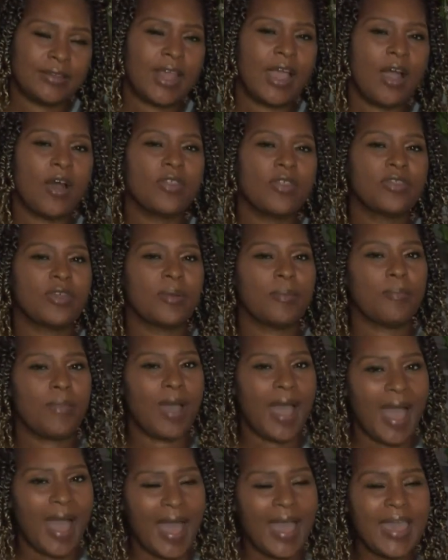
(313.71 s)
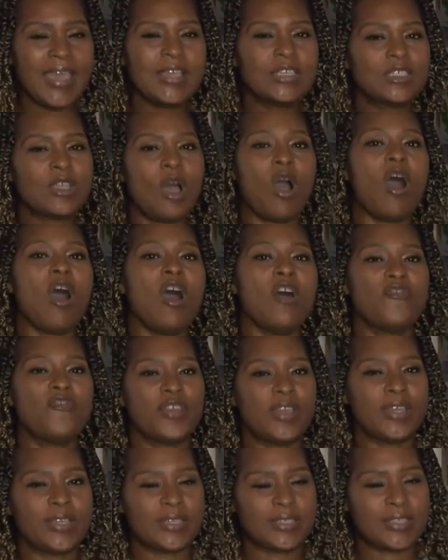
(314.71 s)
Now, the highest
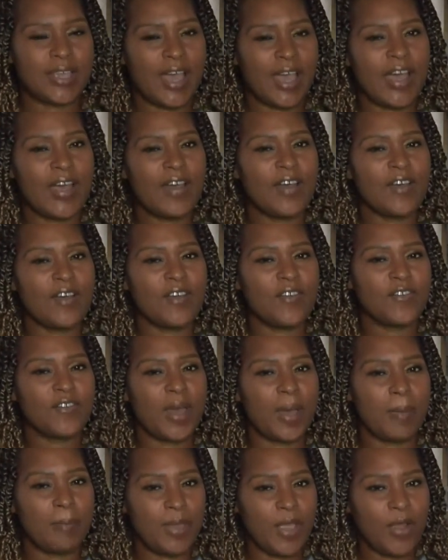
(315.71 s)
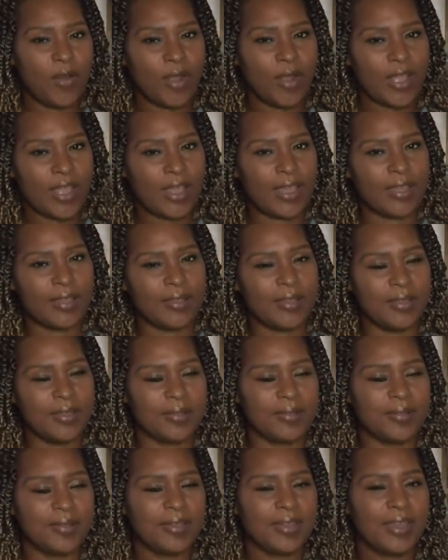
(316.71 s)
office of America,
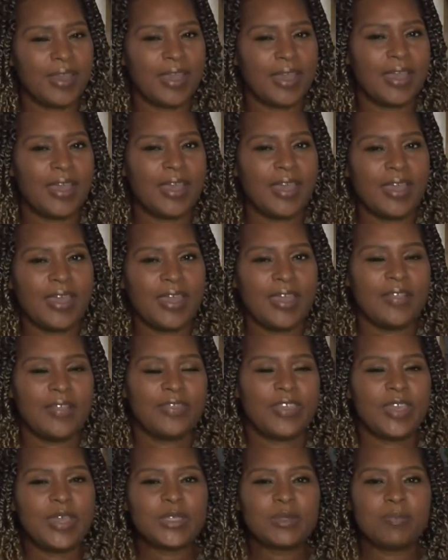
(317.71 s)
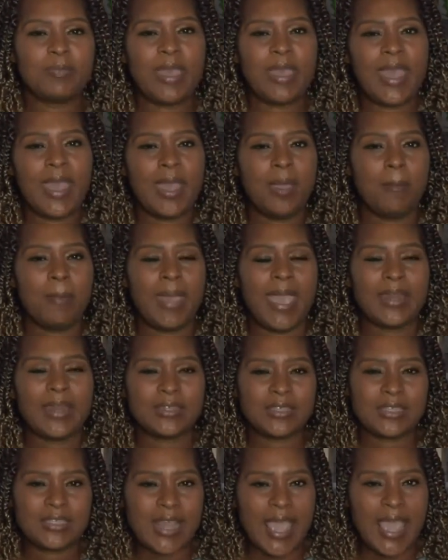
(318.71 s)
this man made
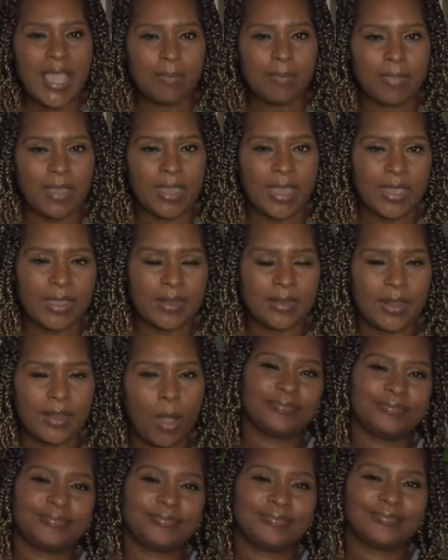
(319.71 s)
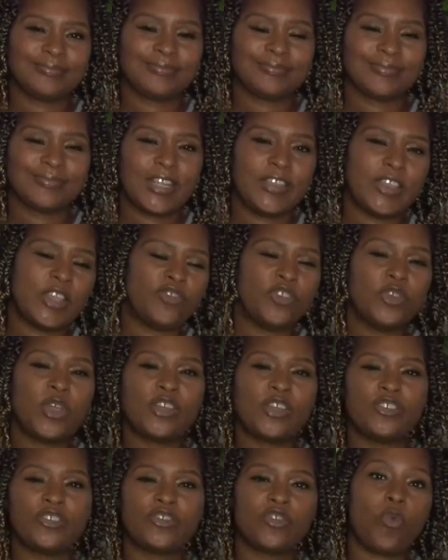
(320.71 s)
a statement that you
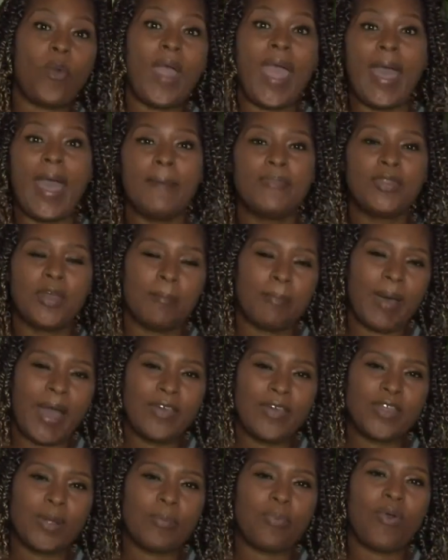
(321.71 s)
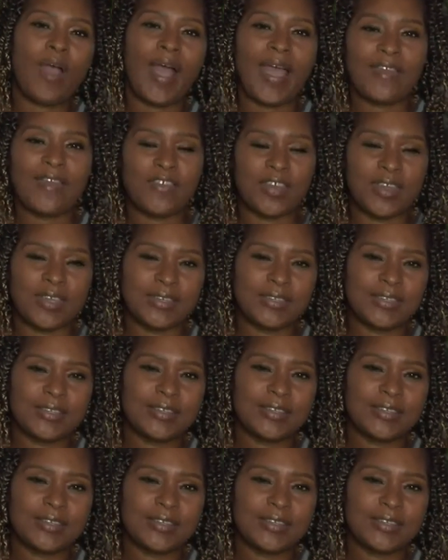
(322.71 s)
can just grab them by their private.